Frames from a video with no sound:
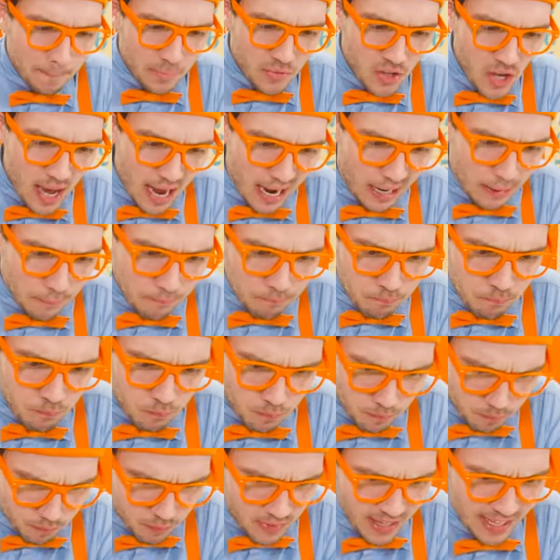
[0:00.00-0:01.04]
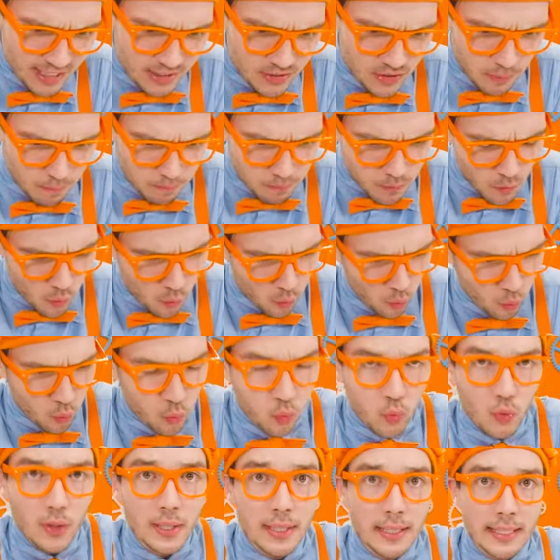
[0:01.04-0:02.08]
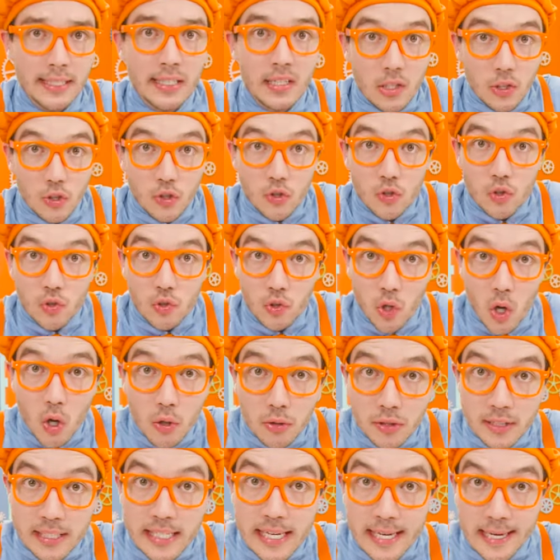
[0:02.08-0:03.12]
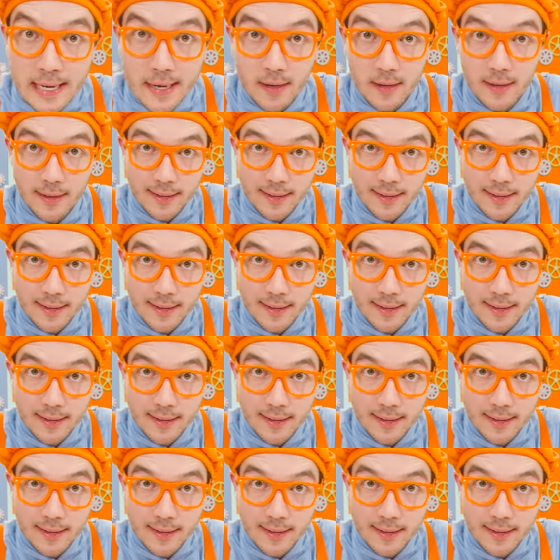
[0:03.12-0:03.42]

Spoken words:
Yeah, it's really salty.